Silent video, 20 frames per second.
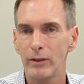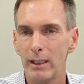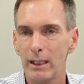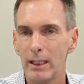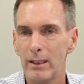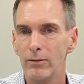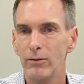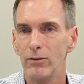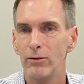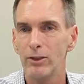
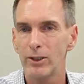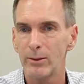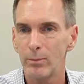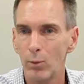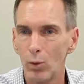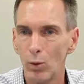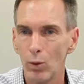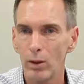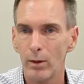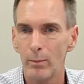level
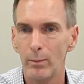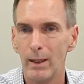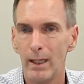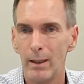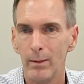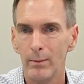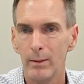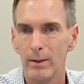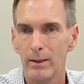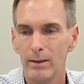smaller
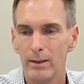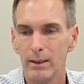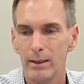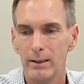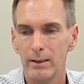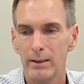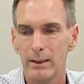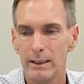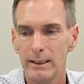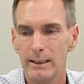pump
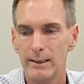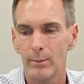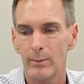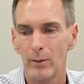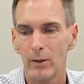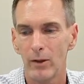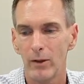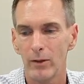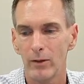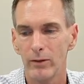that is
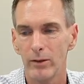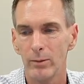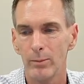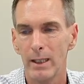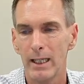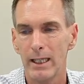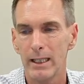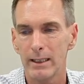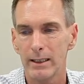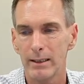supplied on the
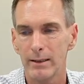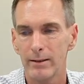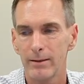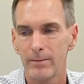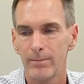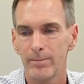market.